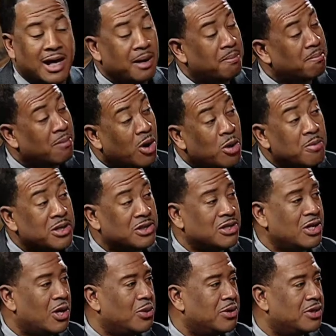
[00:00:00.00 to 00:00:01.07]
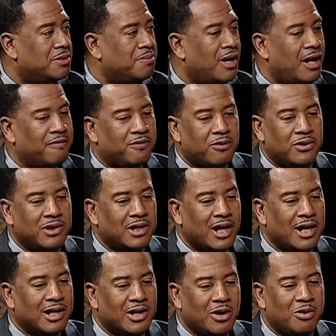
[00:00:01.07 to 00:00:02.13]
a moment's notice by Fulton
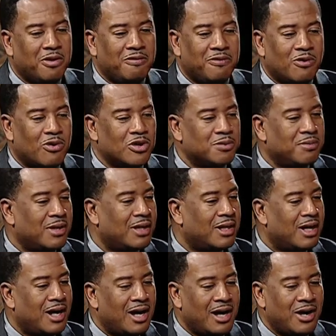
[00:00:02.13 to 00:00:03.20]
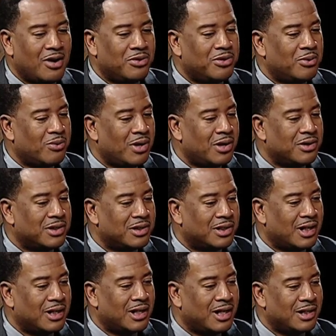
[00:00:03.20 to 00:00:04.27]
County Code Enforcement, Health and Wellness, and
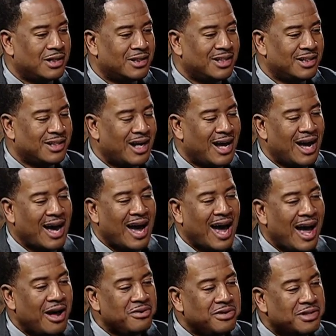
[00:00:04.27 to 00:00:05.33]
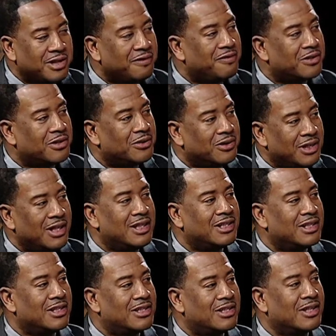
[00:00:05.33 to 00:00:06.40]
other agencies. How difficult is
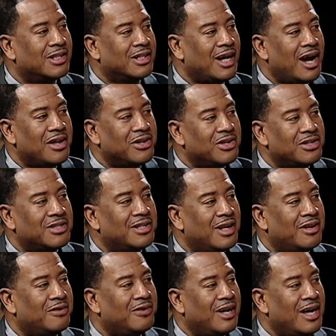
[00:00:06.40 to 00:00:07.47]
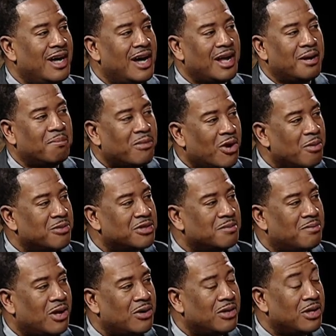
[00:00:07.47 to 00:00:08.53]
it to gather yourself at a moment's
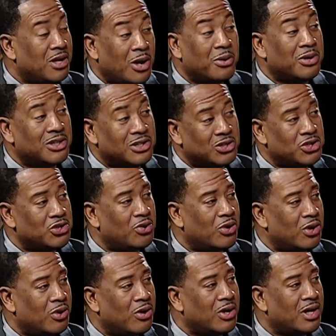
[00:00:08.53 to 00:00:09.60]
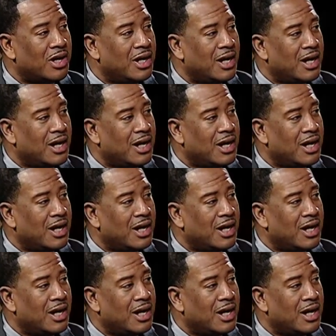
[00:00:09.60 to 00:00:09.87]
notice in short order